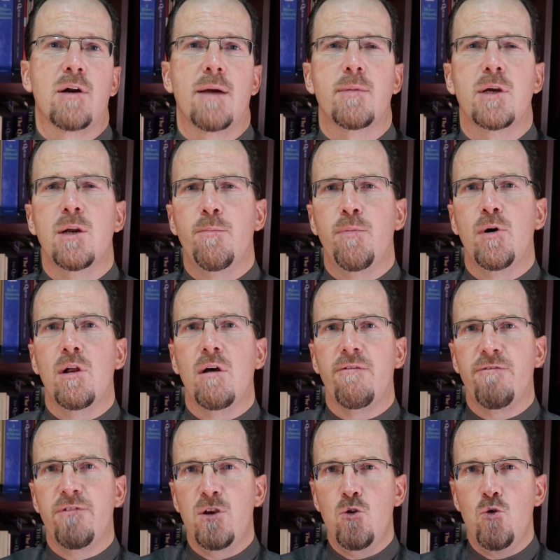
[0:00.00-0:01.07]
I'm going to put a
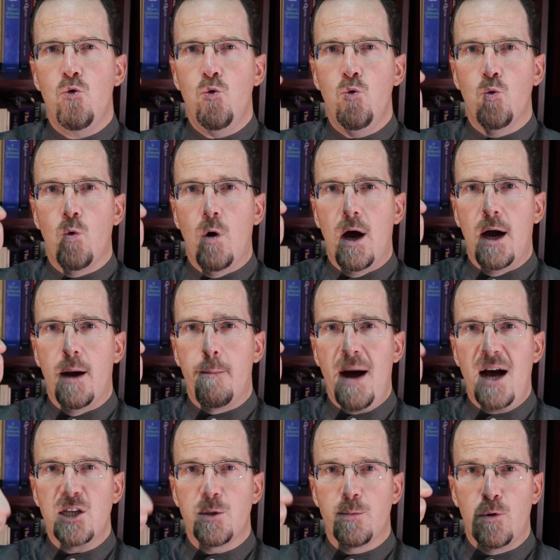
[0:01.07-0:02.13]
few
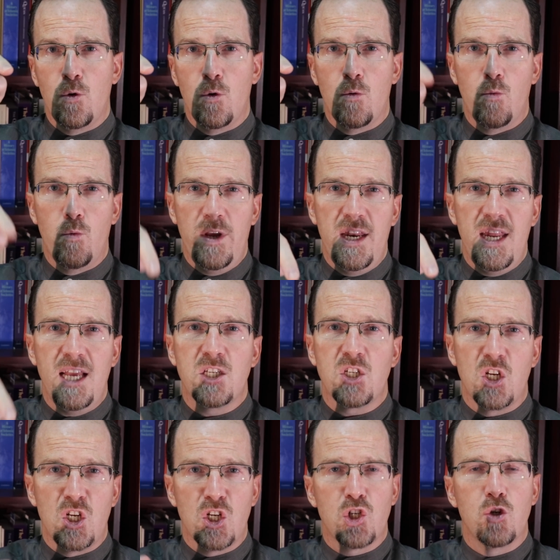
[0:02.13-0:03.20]
possible readings,
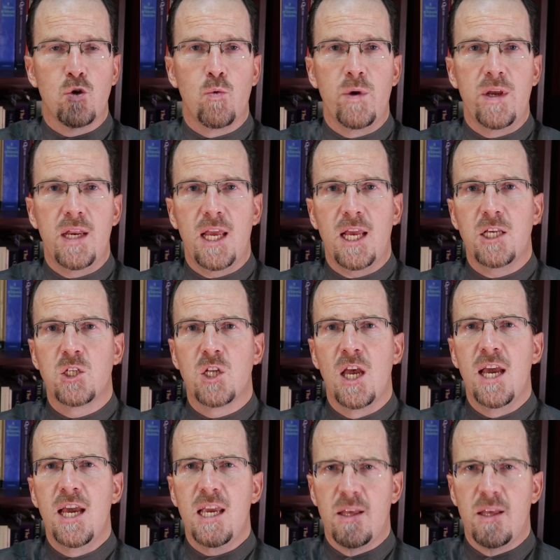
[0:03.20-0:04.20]
additional readings,